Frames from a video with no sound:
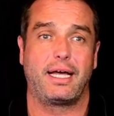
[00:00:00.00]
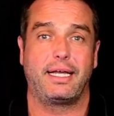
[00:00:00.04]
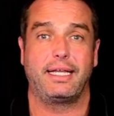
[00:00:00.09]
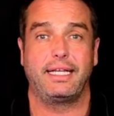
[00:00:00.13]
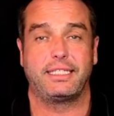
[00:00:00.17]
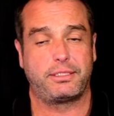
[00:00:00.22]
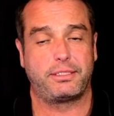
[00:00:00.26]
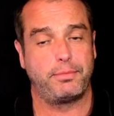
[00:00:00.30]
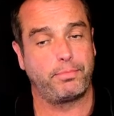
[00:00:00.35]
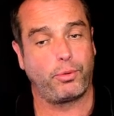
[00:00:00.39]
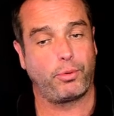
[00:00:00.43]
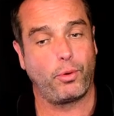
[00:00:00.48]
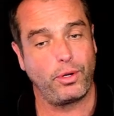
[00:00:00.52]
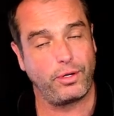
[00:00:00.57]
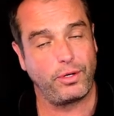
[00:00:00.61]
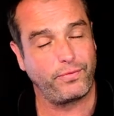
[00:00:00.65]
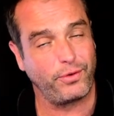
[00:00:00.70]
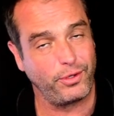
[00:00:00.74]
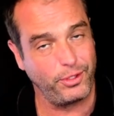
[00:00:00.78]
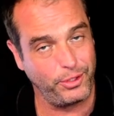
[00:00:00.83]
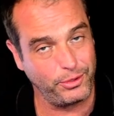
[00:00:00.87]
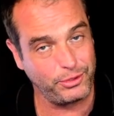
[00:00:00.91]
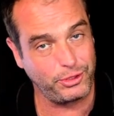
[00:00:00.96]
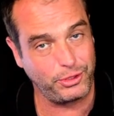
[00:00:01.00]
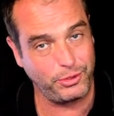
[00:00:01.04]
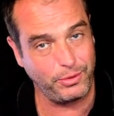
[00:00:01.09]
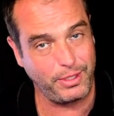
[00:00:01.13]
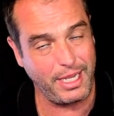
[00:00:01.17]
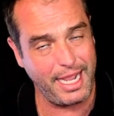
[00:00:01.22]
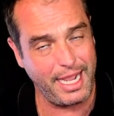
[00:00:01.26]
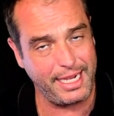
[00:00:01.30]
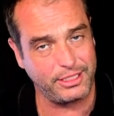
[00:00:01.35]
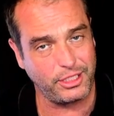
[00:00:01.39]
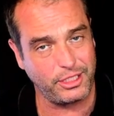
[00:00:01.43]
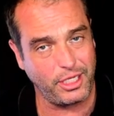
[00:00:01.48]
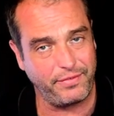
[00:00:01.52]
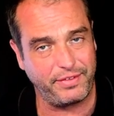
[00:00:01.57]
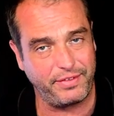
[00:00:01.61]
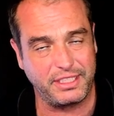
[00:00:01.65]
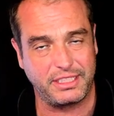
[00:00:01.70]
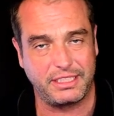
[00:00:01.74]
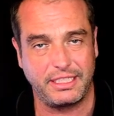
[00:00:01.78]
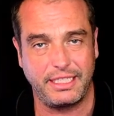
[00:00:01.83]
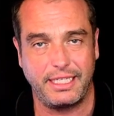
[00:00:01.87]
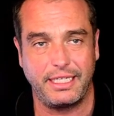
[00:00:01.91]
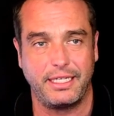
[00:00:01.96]
It's important for those two guys,
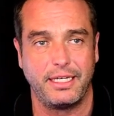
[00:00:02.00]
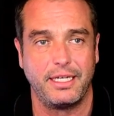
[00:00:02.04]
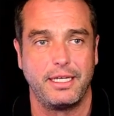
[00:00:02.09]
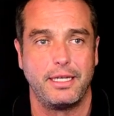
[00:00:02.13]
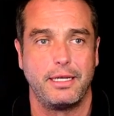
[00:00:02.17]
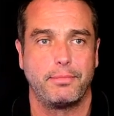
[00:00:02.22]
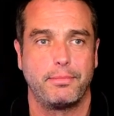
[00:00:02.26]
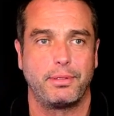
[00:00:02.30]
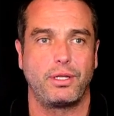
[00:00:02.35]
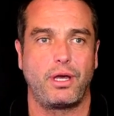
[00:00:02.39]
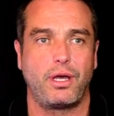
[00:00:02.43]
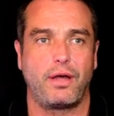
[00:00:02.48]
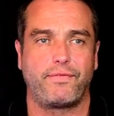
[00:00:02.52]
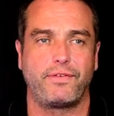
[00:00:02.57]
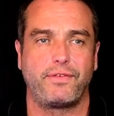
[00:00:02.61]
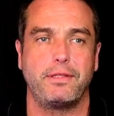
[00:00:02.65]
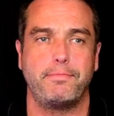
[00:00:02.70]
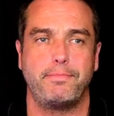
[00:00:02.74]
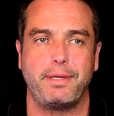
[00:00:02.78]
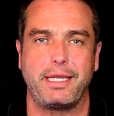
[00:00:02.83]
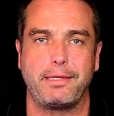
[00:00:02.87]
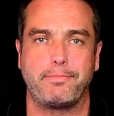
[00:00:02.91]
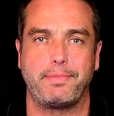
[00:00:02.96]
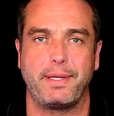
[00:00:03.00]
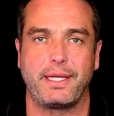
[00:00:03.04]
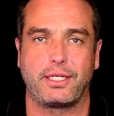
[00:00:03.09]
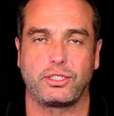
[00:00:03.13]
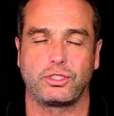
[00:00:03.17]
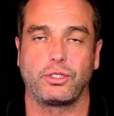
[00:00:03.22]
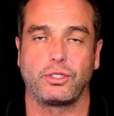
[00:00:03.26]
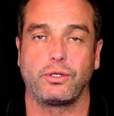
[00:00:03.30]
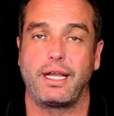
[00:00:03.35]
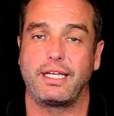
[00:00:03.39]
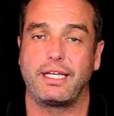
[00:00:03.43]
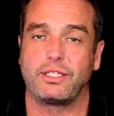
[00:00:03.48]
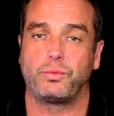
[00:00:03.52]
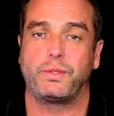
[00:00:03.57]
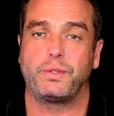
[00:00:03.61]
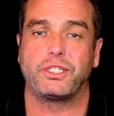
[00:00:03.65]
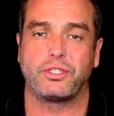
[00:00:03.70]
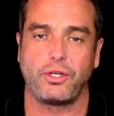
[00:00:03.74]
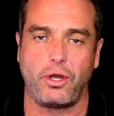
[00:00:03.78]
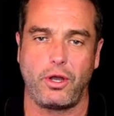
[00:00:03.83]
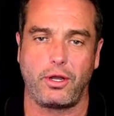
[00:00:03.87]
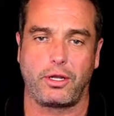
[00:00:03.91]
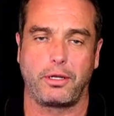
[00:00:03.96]
obviously, but not for the big picture as we
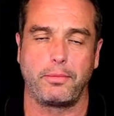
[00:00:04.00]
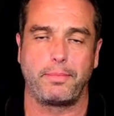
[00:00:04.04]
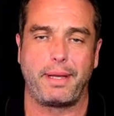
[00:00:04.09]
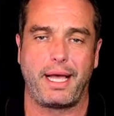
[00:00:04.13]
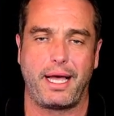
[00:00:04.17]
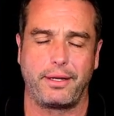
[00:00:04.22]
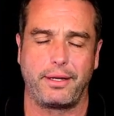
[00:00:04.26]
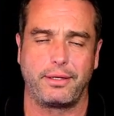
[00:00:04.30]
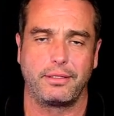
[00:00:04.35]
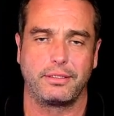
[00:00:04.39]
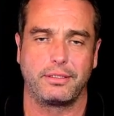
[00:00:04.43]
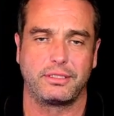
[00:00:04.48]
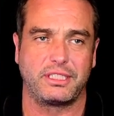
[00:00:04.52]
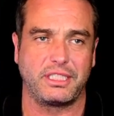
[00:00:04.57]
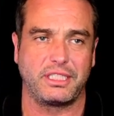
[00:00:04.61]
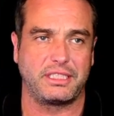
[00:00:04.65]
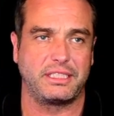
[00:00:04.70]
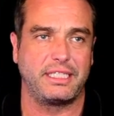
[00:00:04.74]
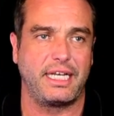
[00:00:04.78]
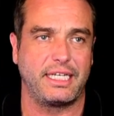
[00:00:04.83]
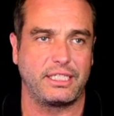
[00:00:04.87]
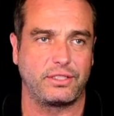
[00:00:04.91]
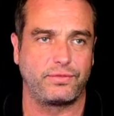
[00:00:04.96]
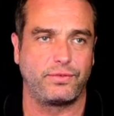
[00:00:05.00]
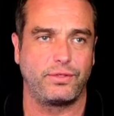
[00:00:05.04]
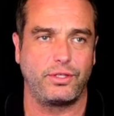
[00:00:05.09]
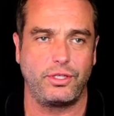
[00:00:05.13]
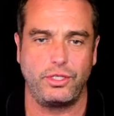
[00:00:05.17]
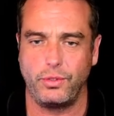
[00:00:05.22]
talk about success for the